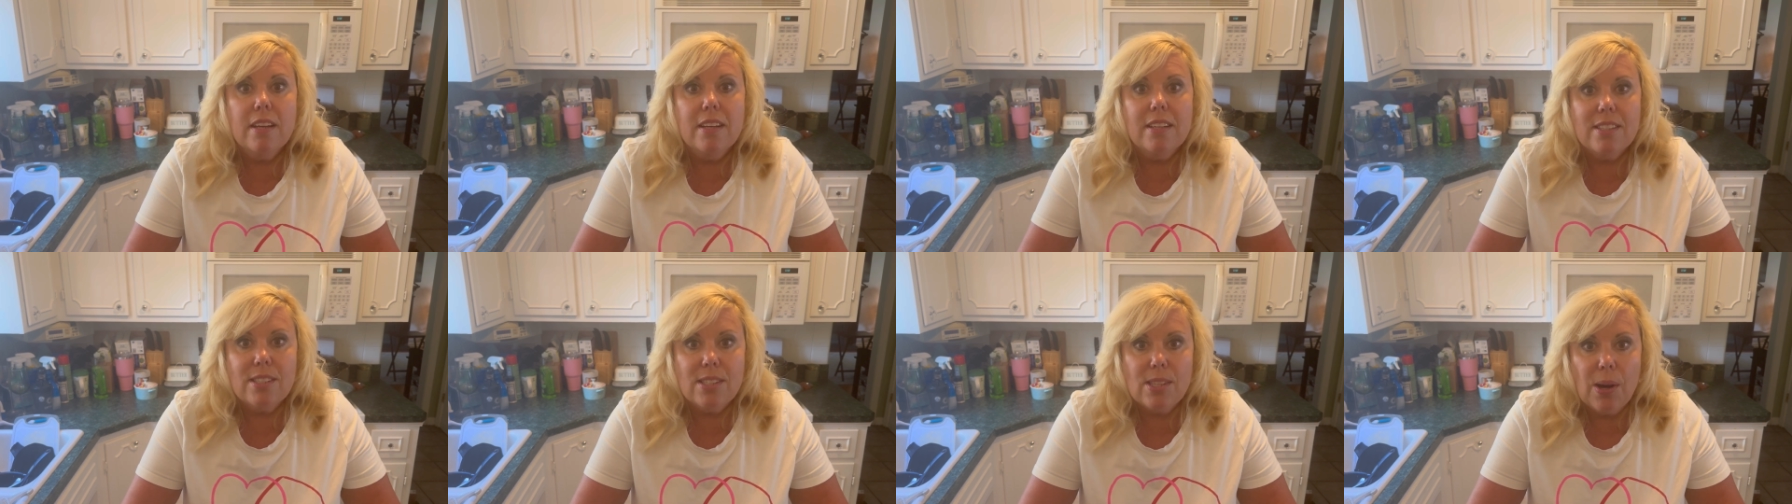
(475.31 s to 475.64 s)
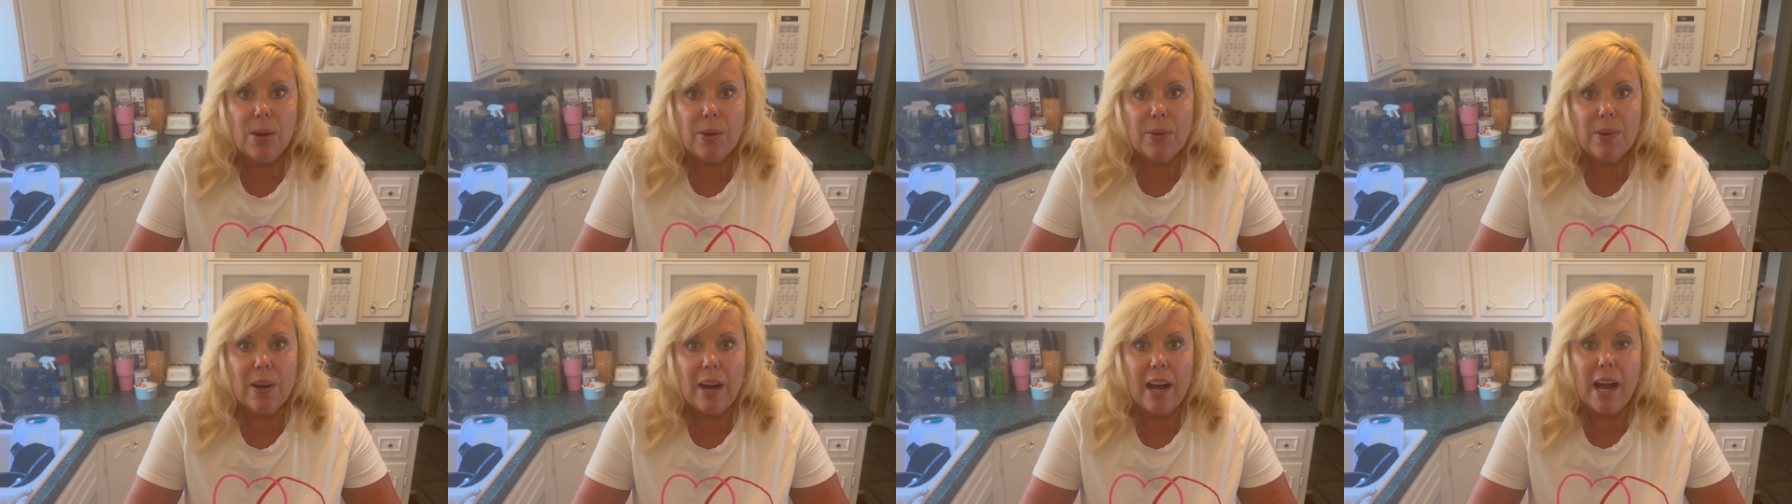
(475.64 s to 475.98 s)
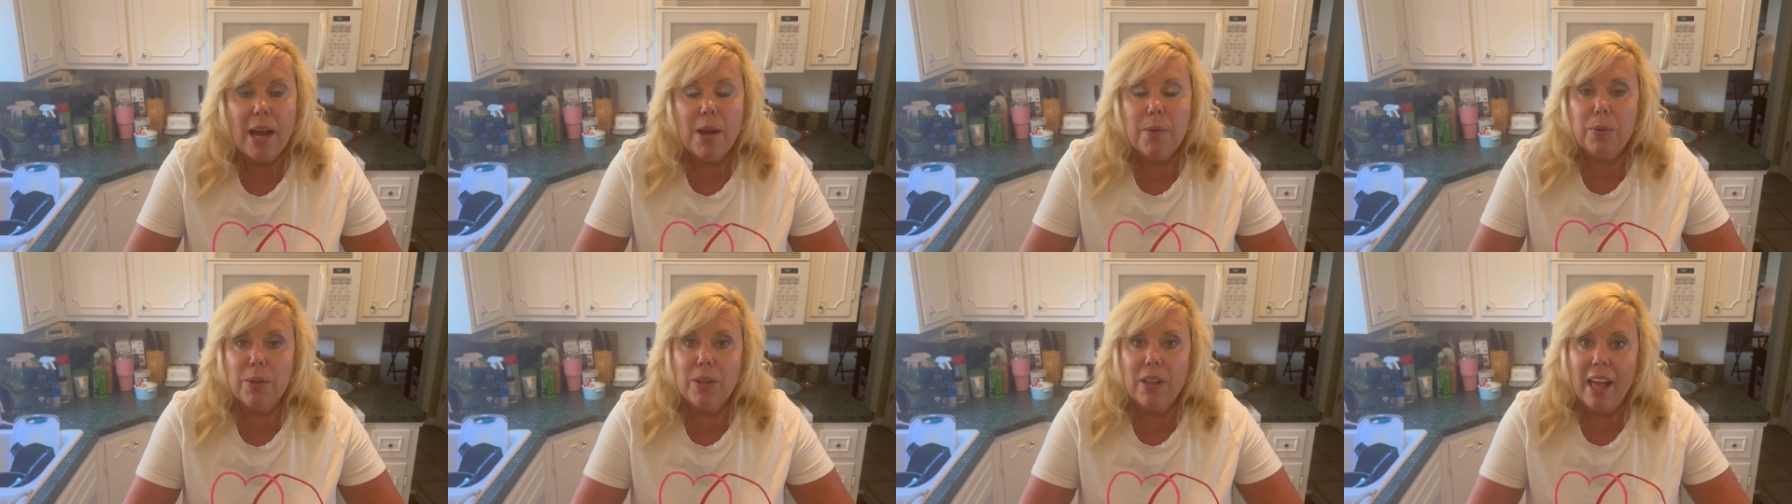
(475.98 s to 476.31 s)
So
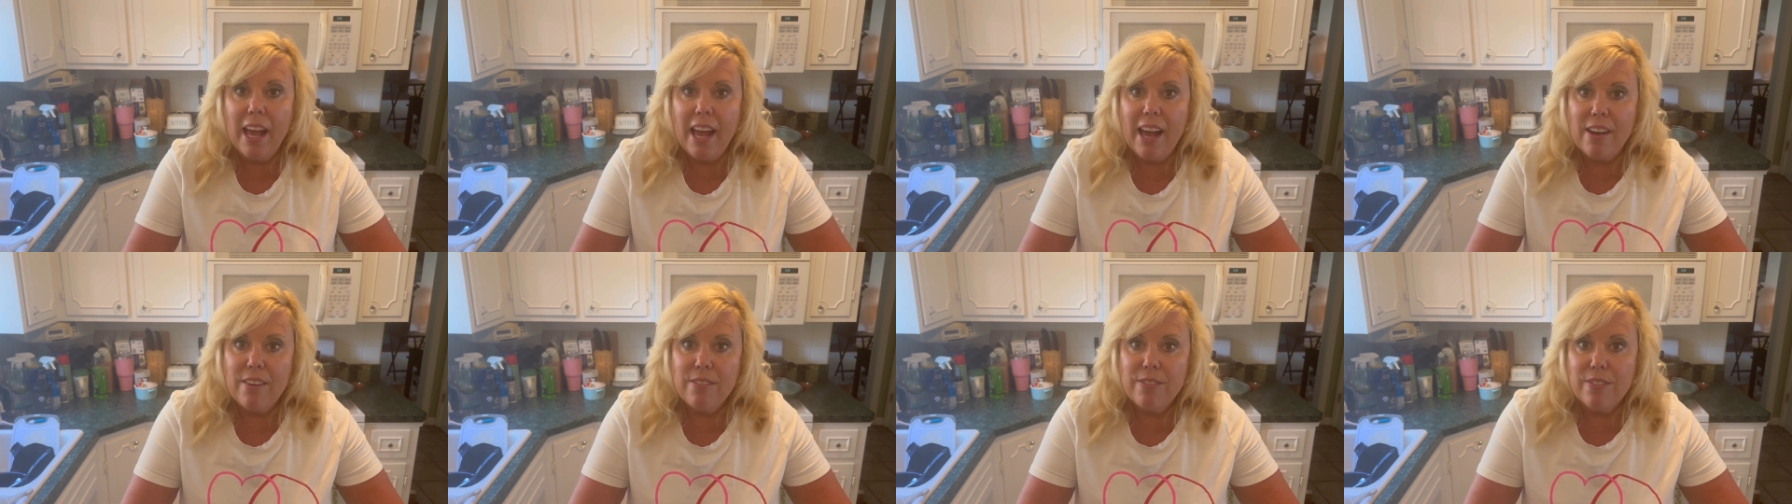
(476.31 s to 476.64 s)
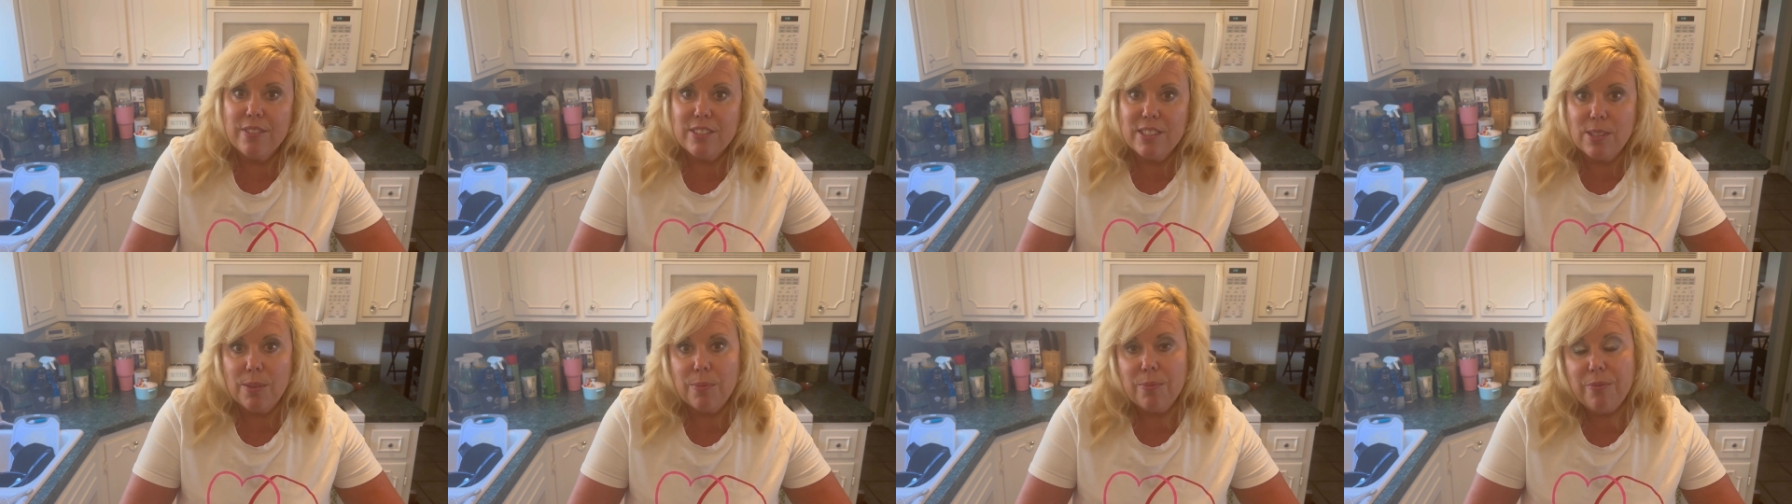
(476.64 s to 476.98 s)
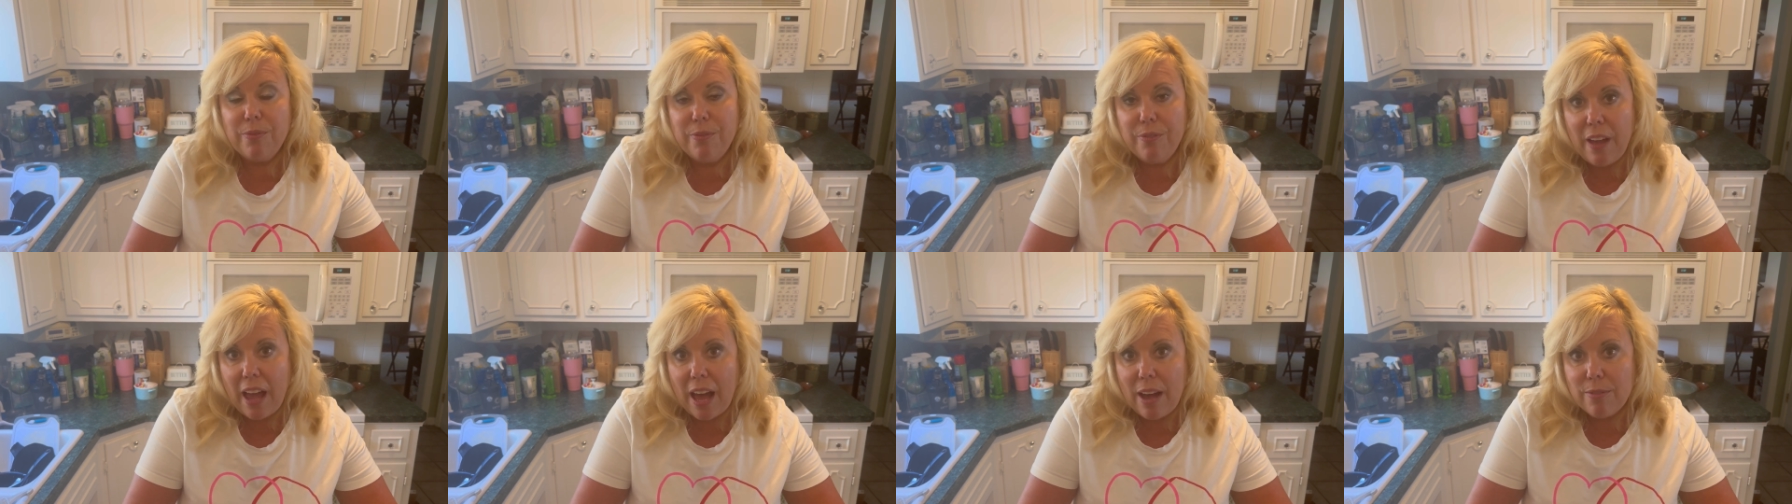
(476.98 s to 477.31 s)
I will have some
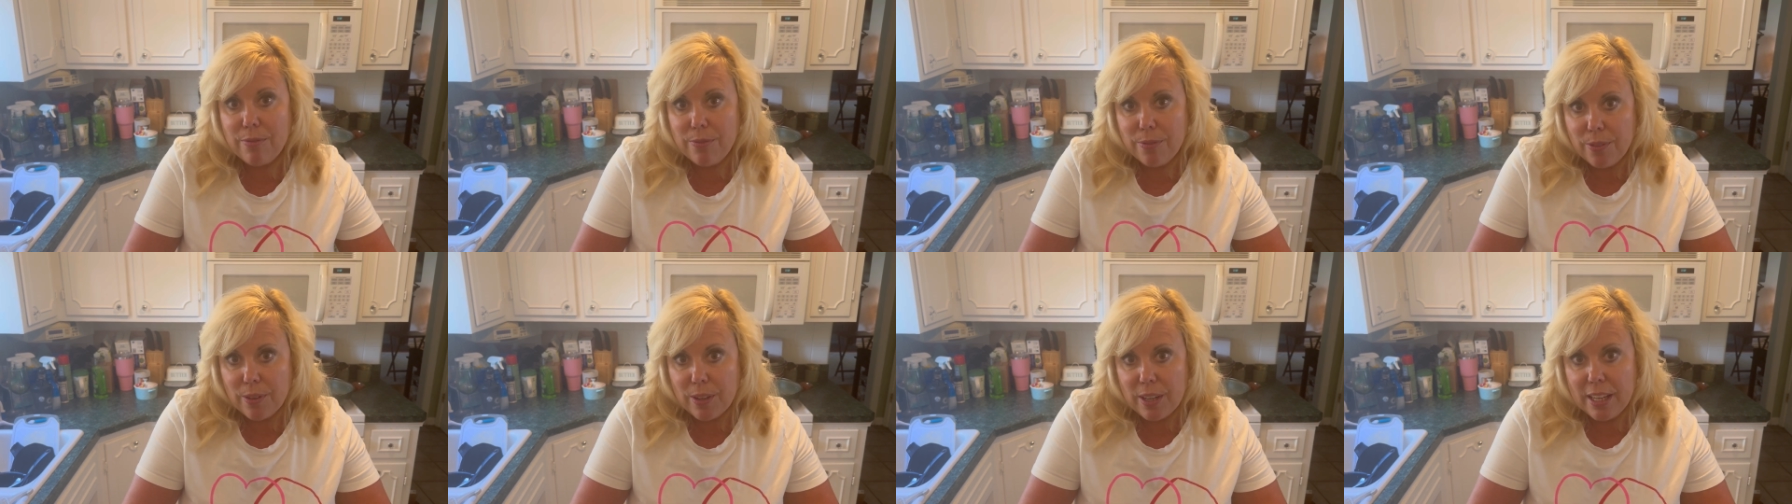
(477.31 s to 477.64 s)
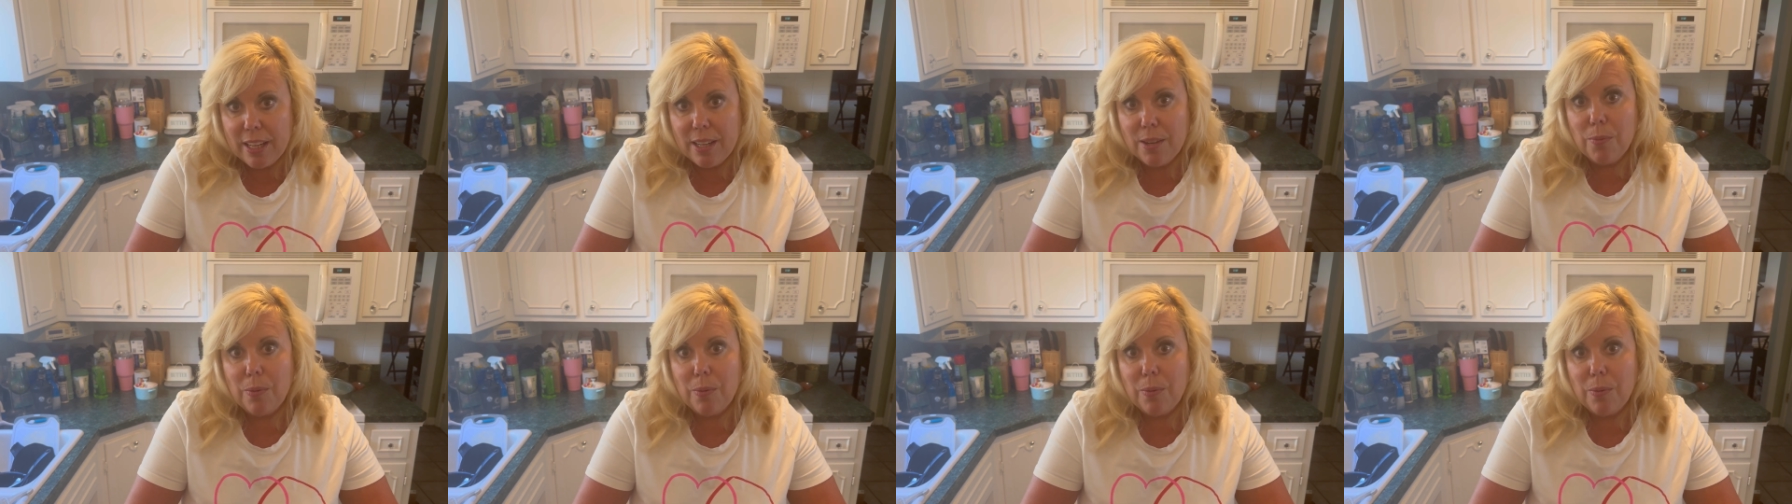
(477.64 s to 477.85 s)
fat-free